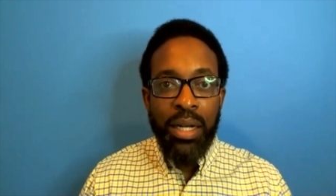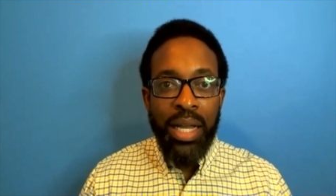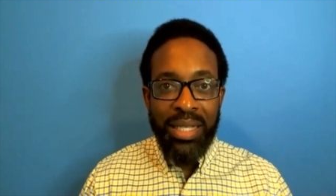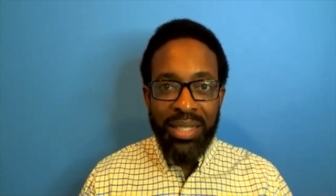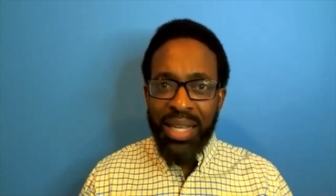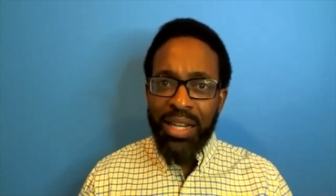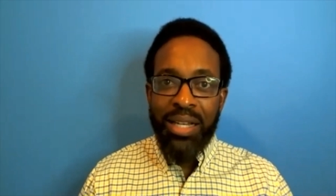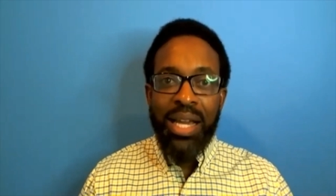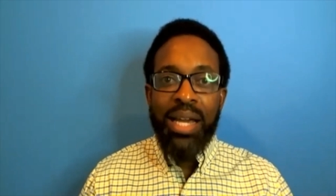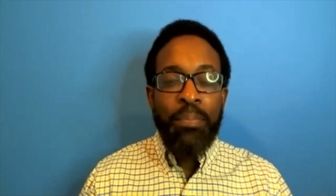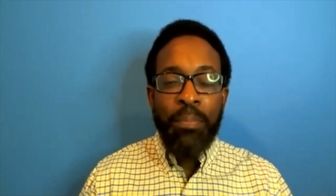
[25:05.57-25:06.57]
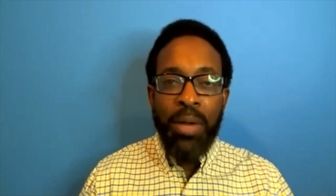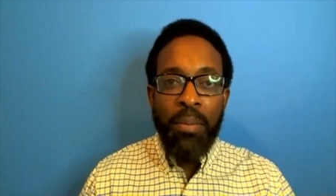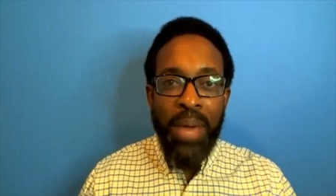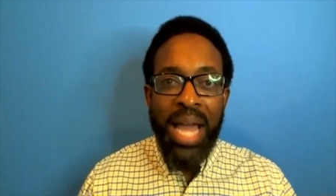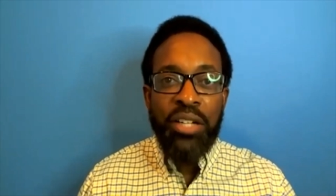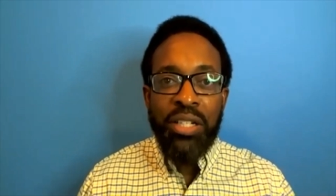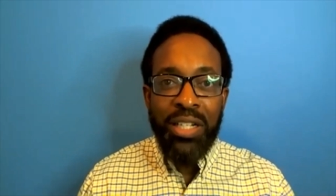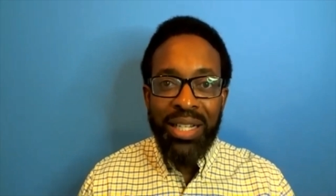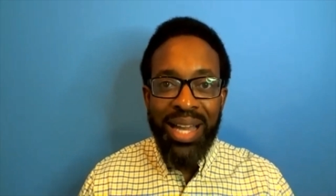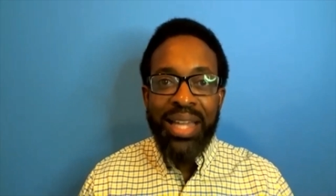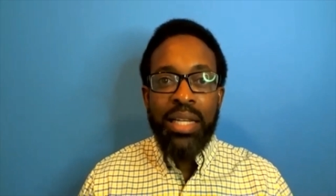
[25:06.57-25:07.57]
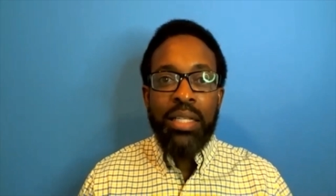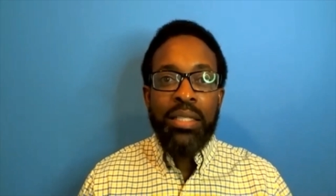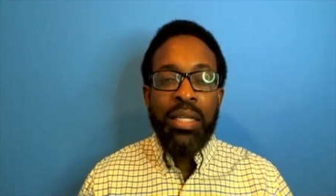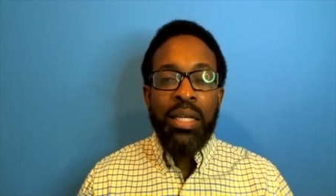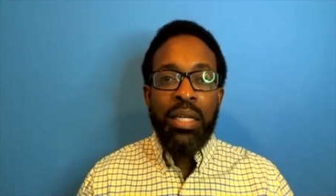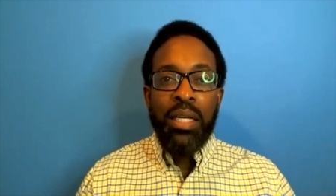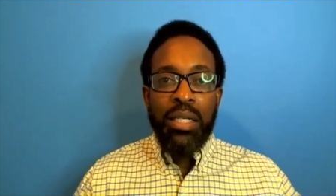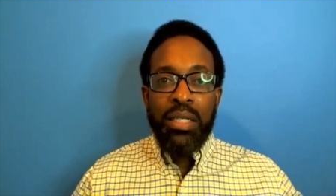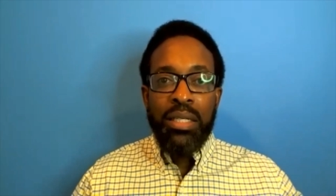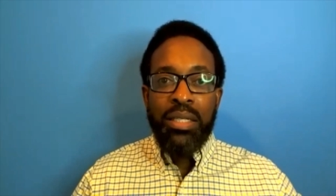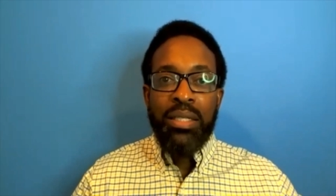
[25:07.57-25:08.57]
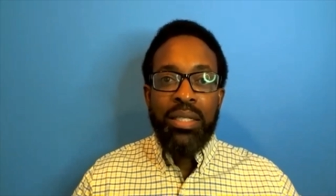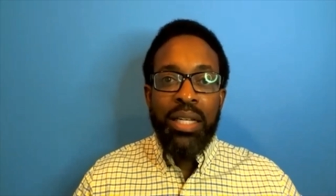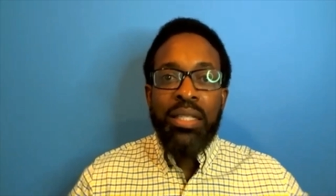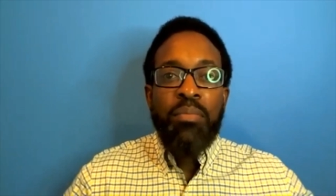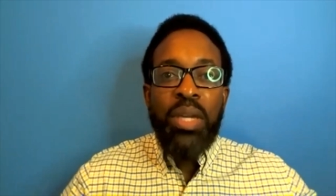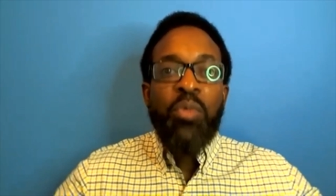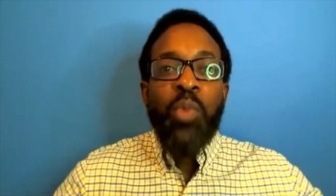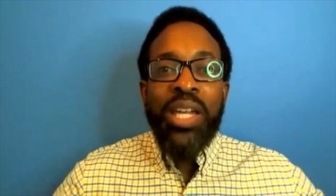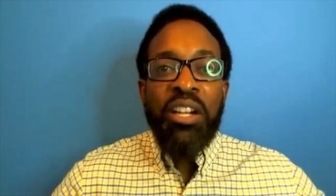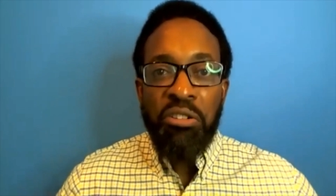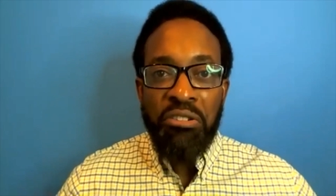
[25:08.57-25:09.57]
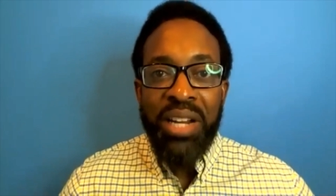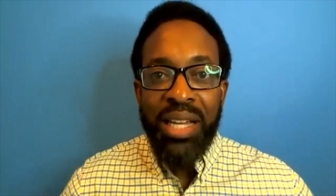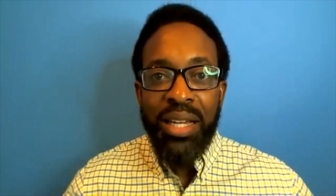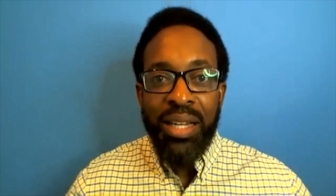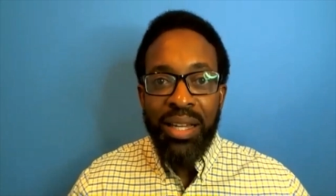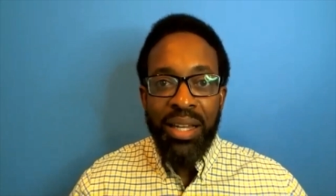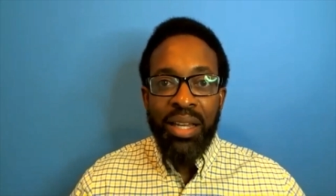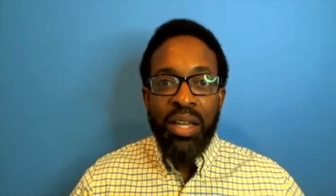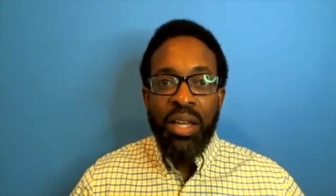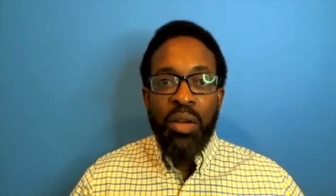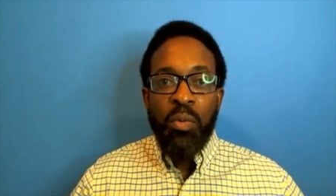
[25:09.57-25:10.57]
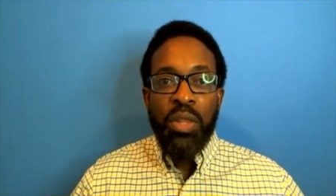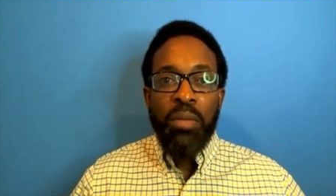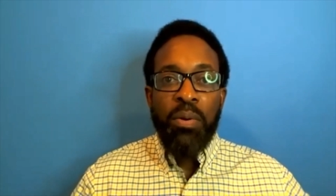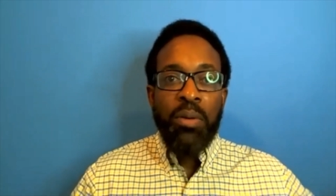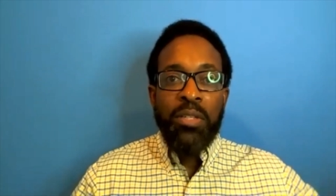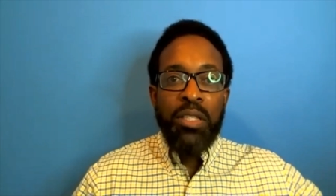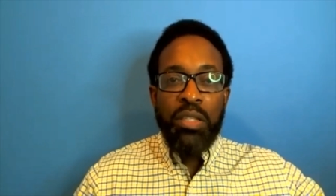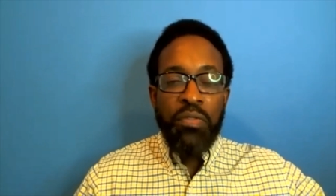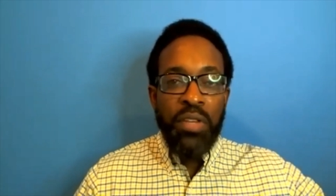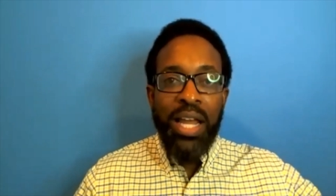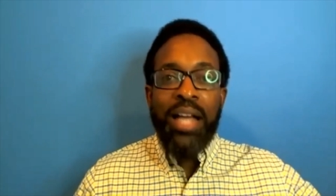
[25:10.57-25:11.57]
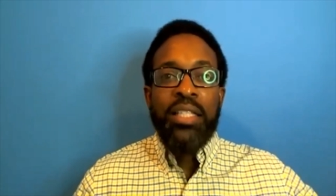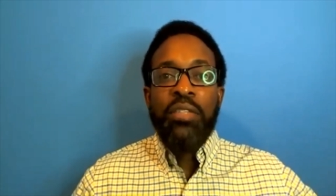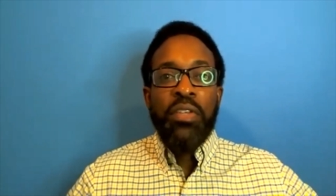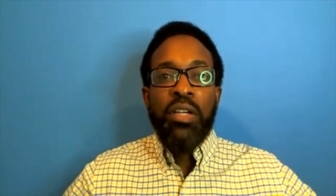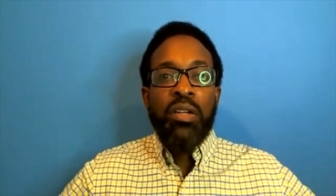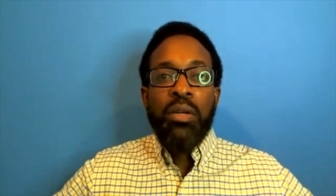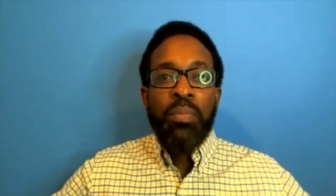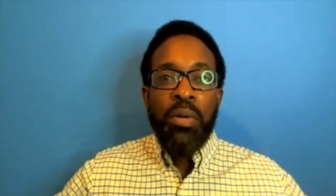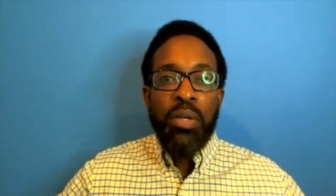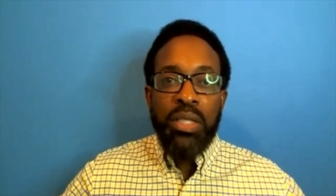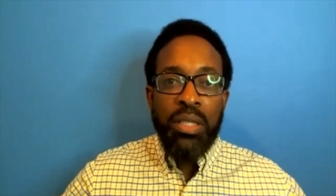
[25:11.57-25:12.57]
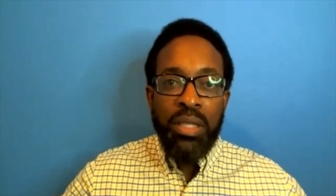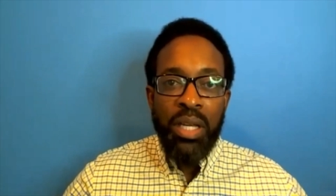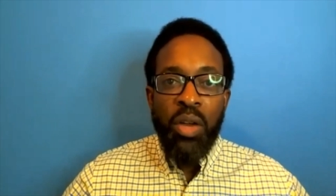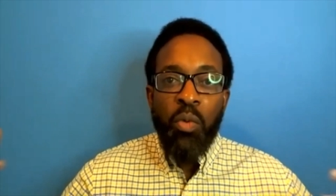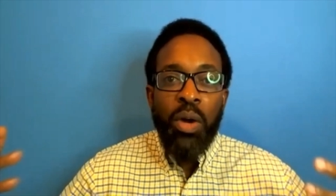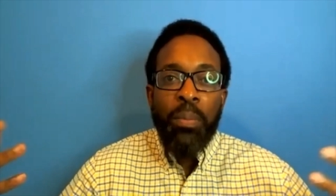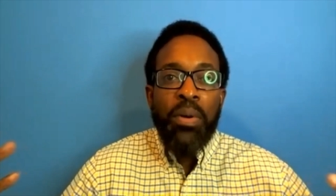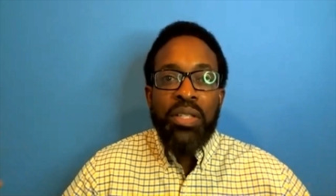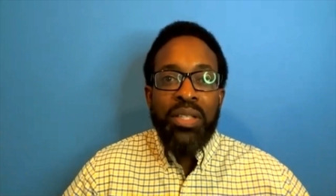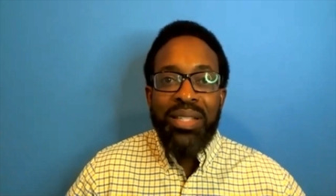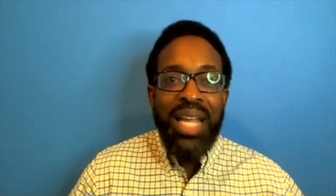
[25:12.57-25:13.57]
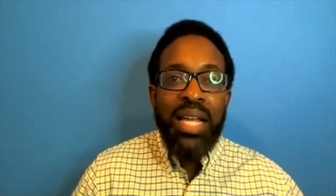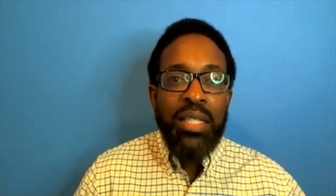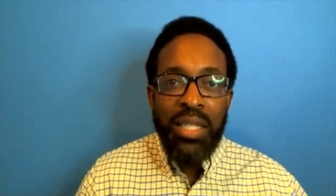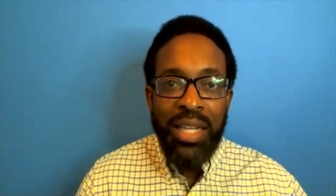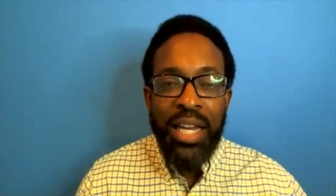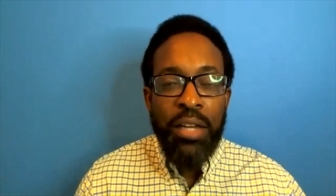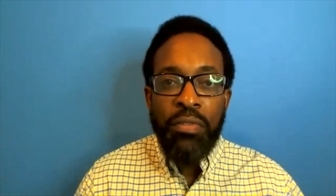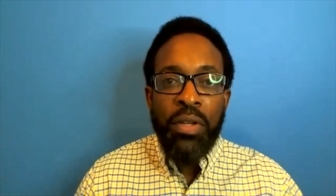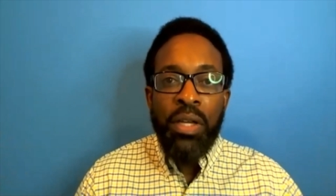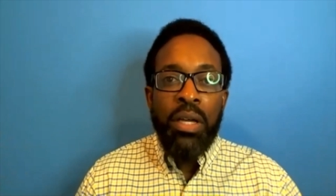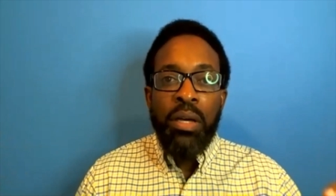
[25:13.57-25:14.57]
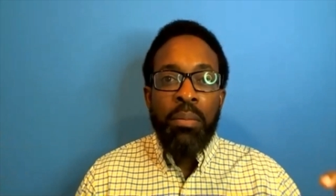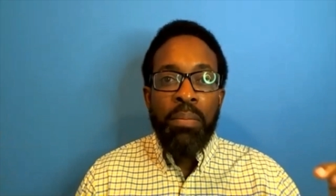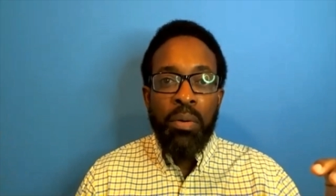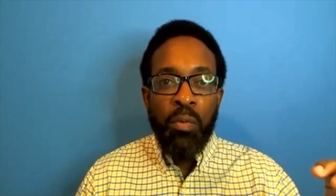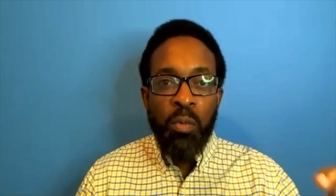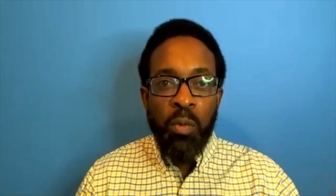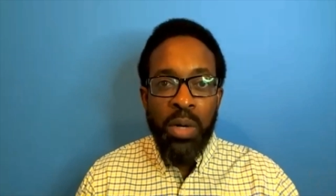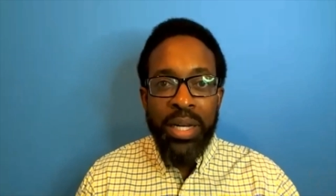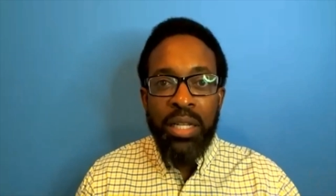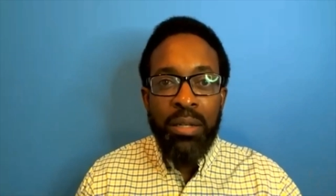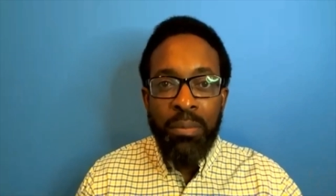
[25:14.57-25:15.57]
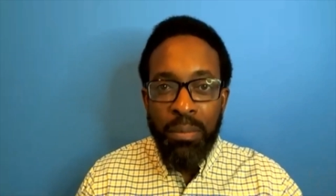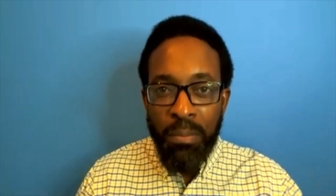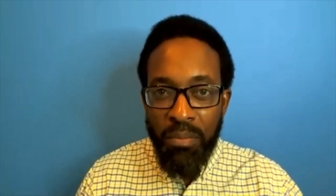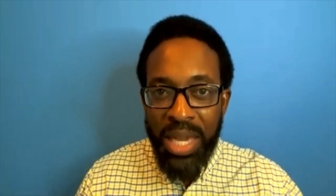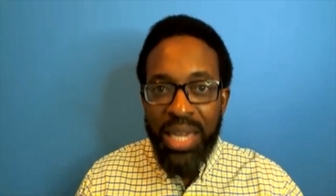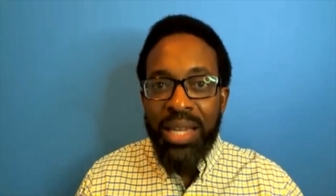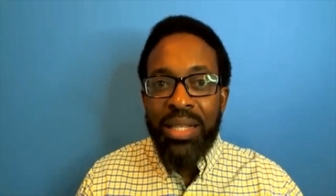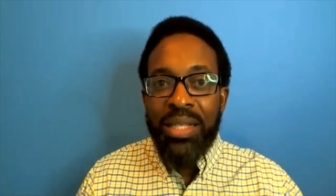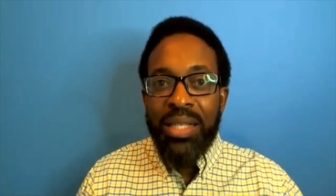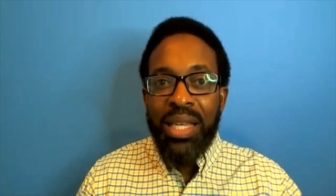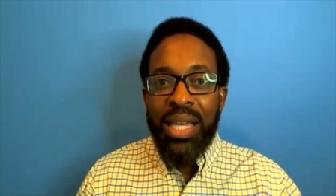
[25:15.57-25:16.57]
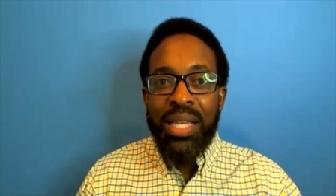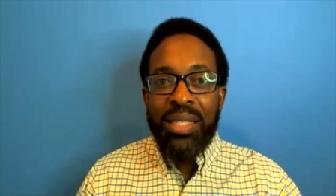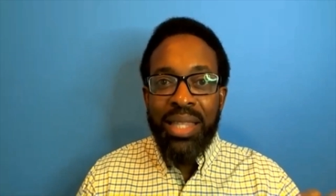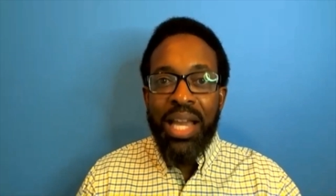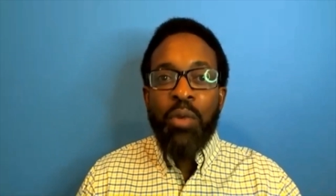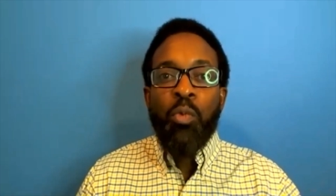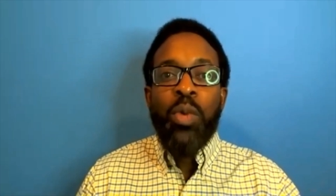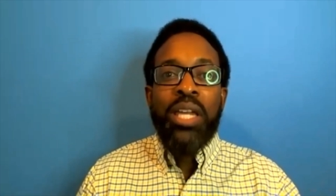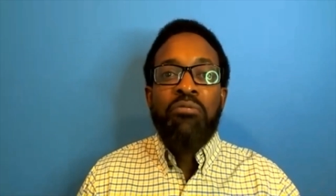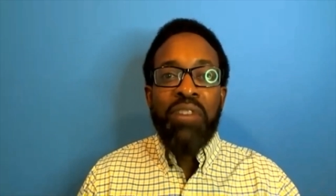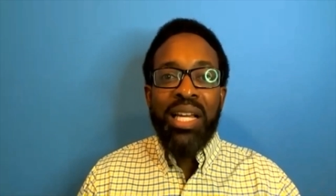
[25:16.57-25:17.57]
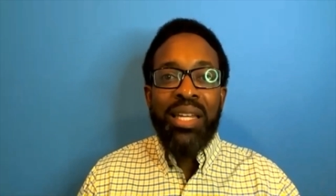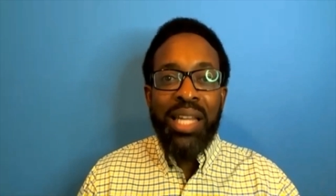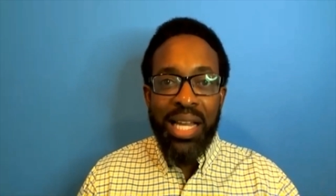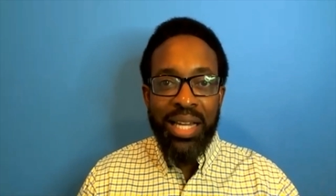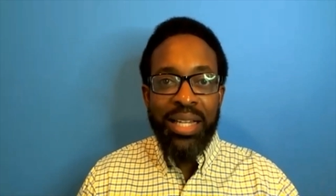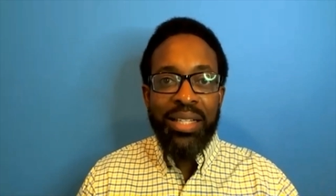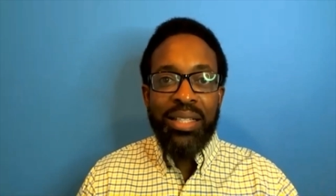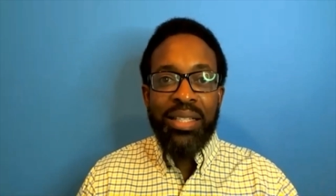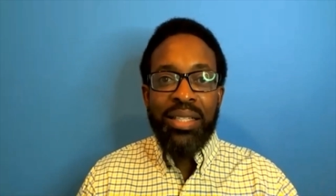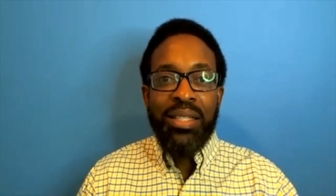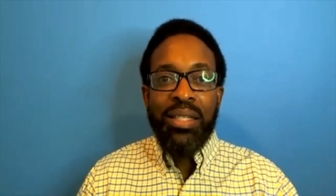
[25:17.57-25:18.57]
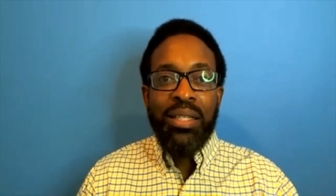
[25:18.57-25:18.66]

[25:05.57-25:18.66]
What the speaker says: extending compassion and kindness doesn't mean we agree with a person's philosophy or where a person stands in life. But what it means is that we realize